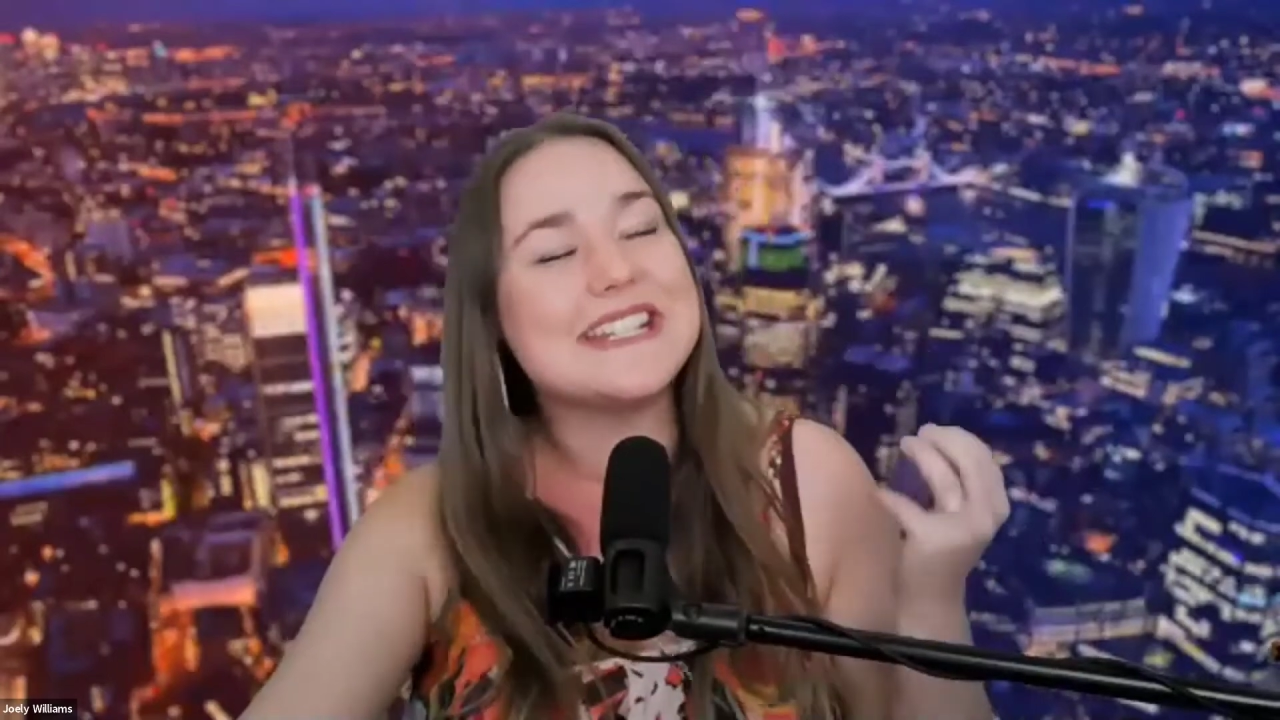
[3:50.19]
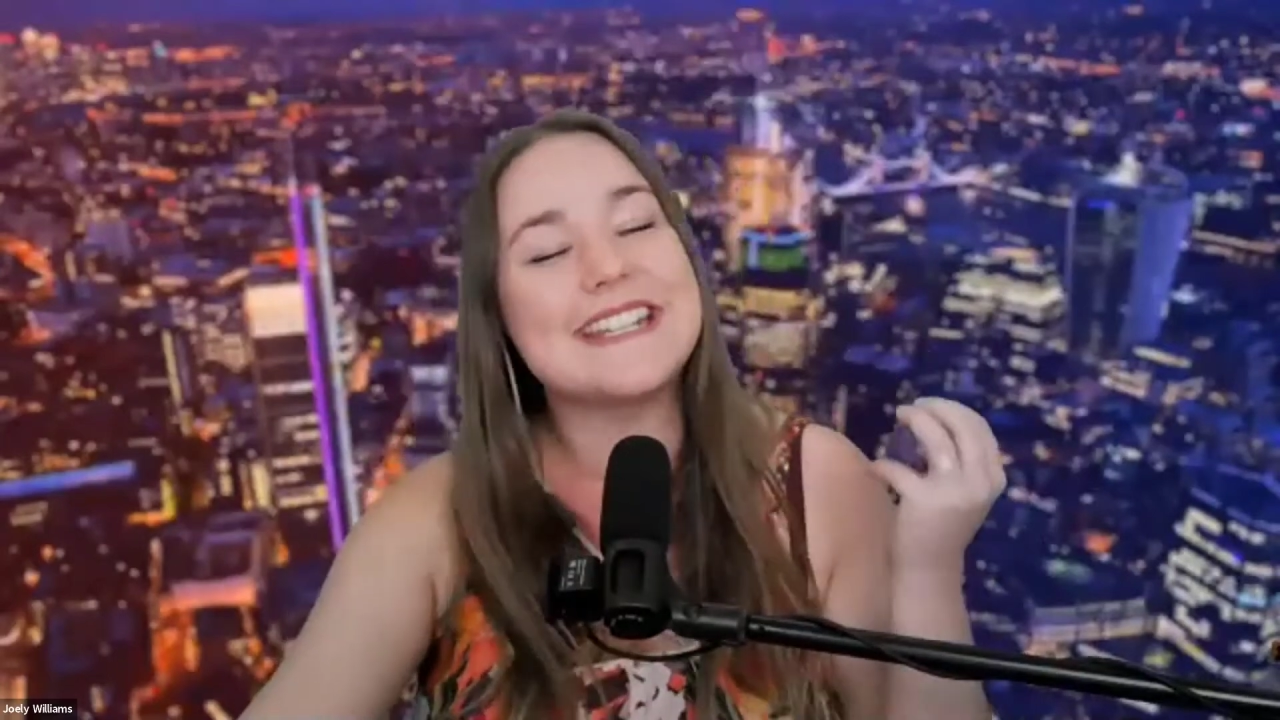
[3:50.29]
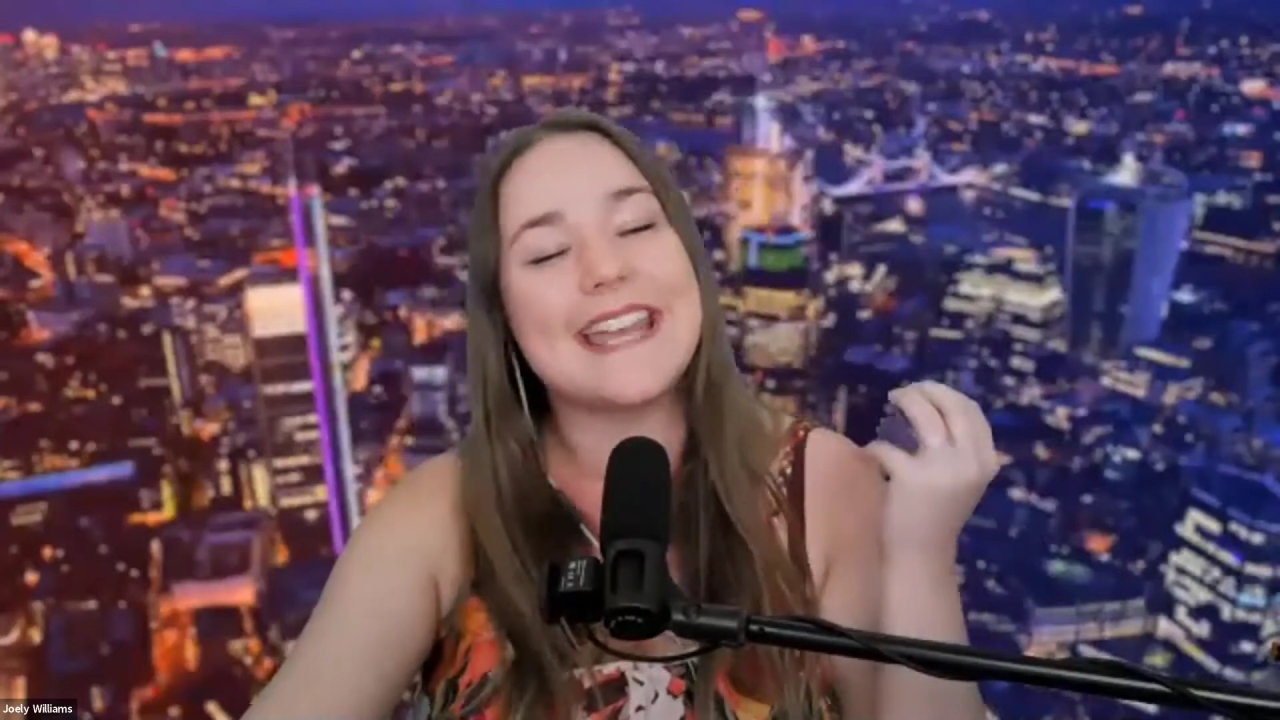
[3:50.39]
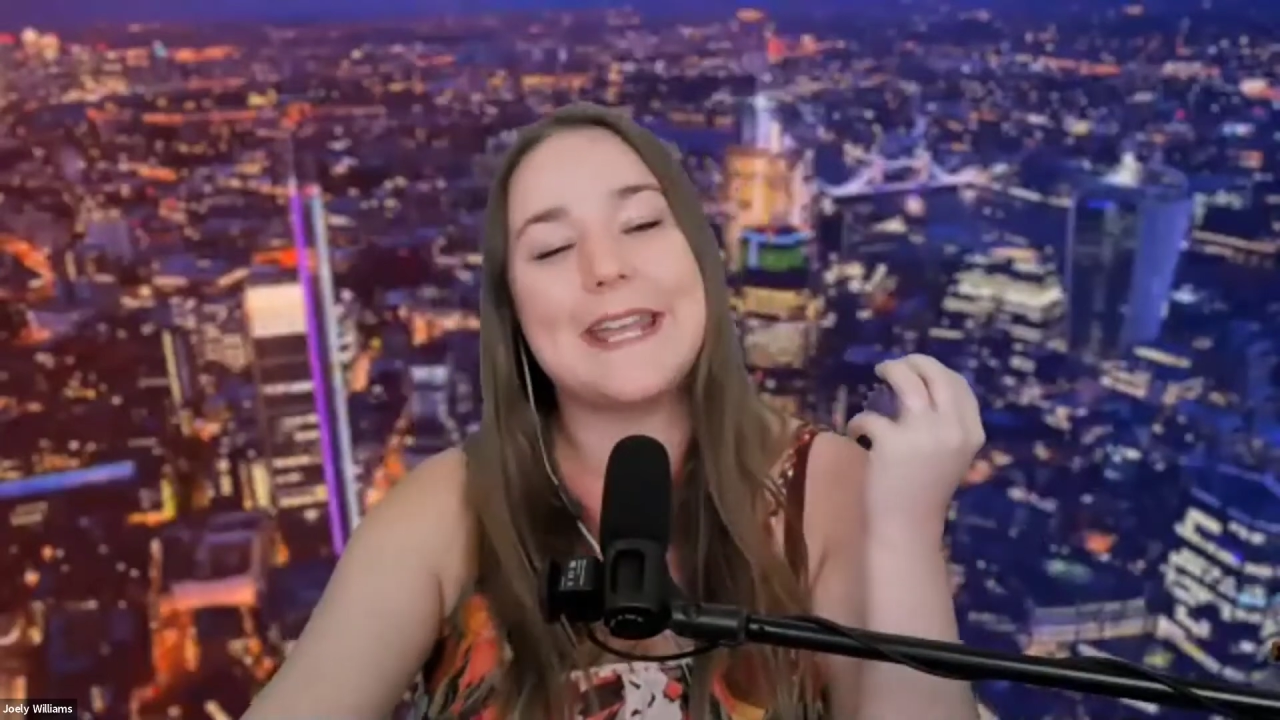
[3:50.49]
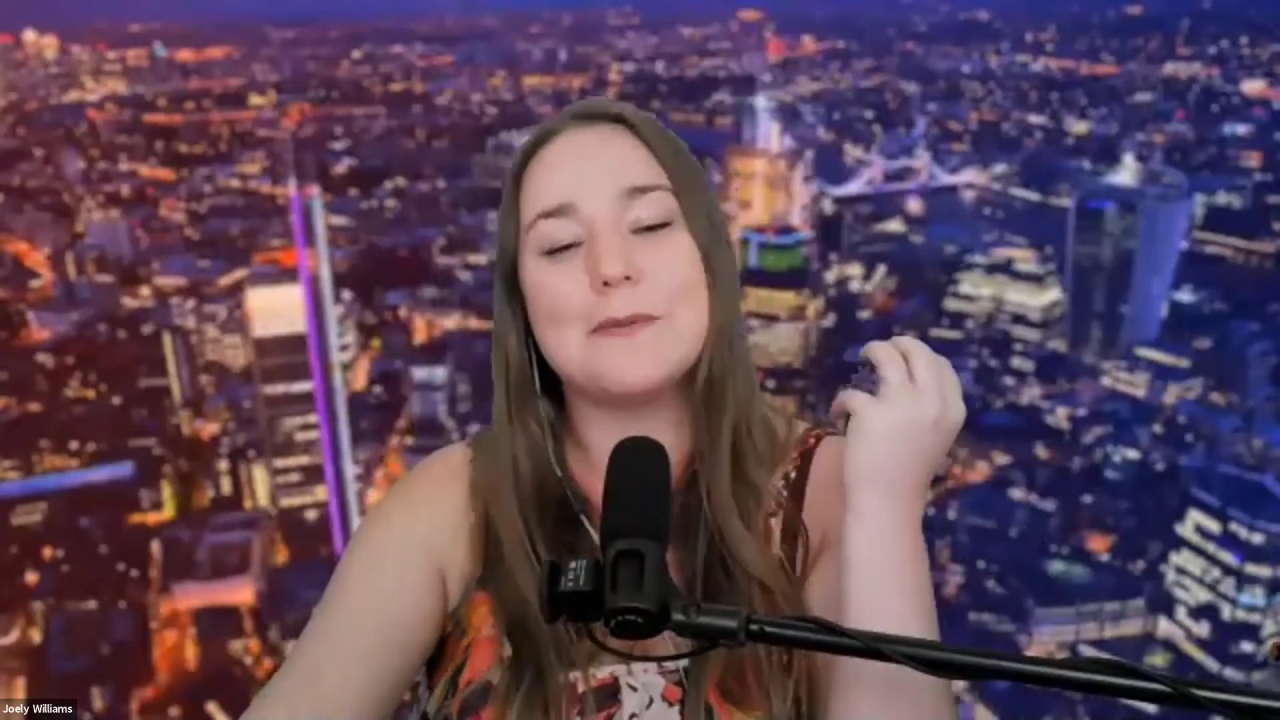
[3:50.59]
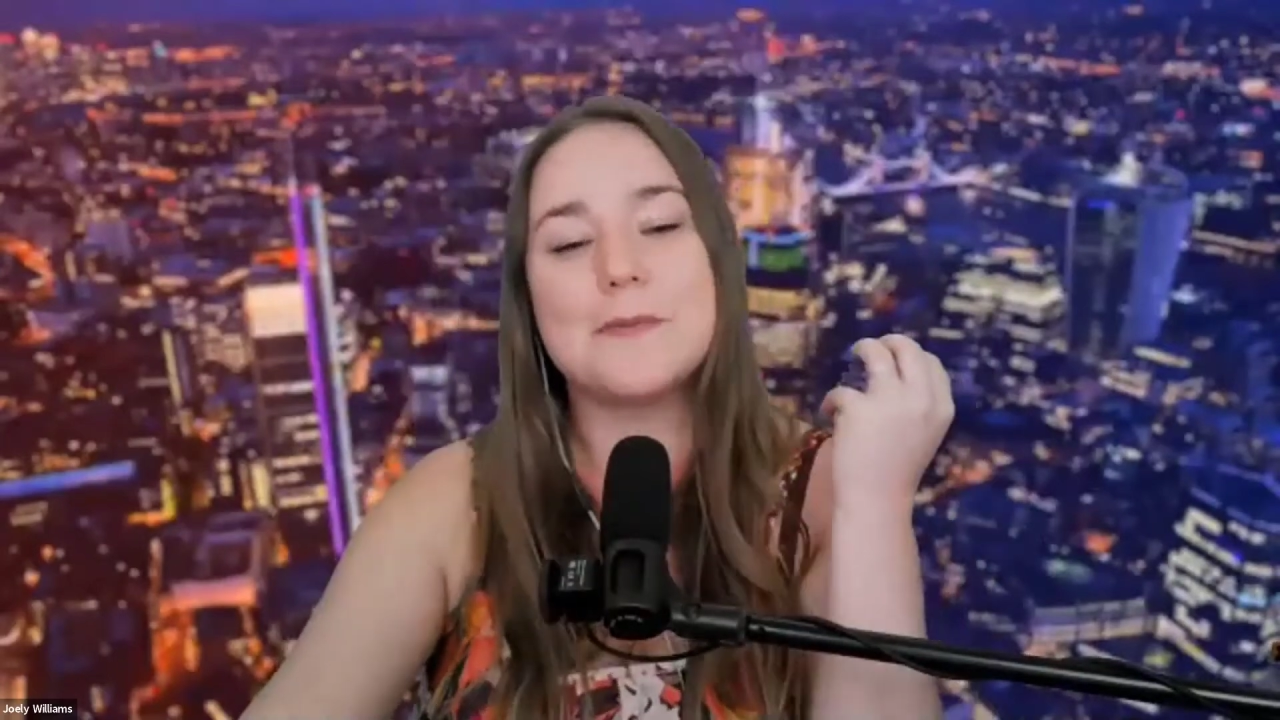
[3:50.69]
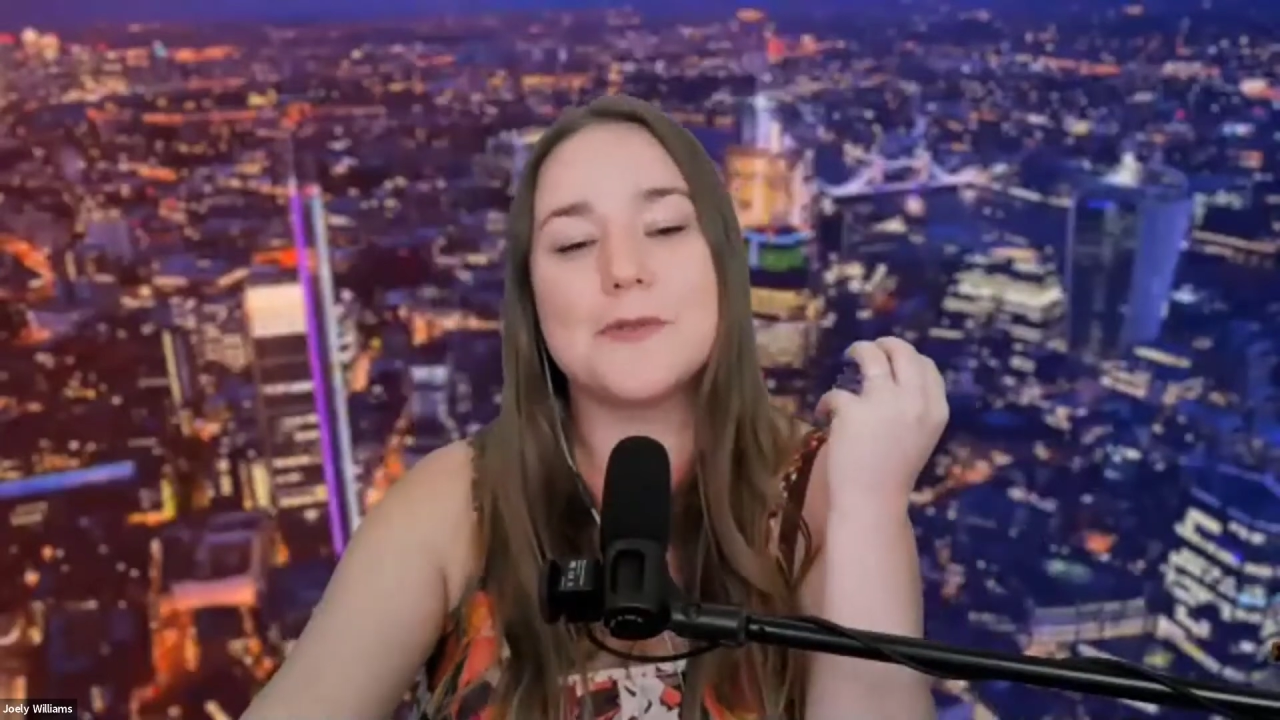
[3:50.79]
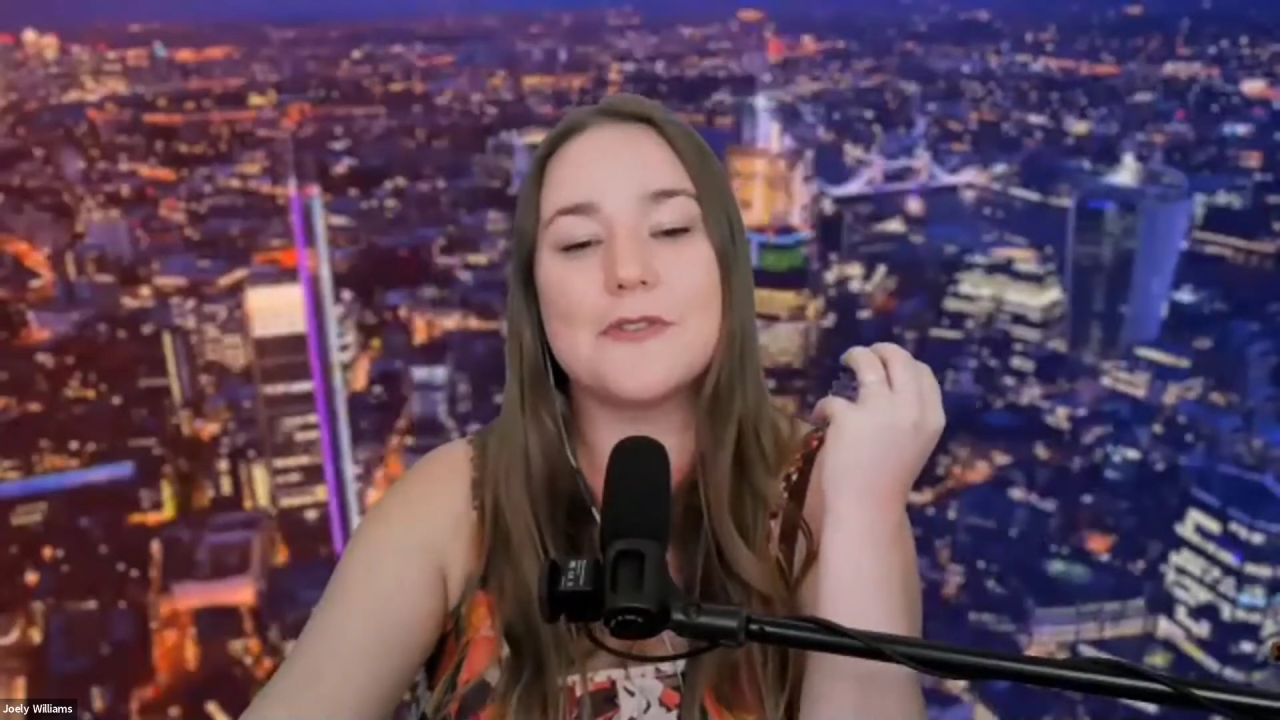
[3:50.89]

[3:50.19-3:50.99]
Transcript: incapable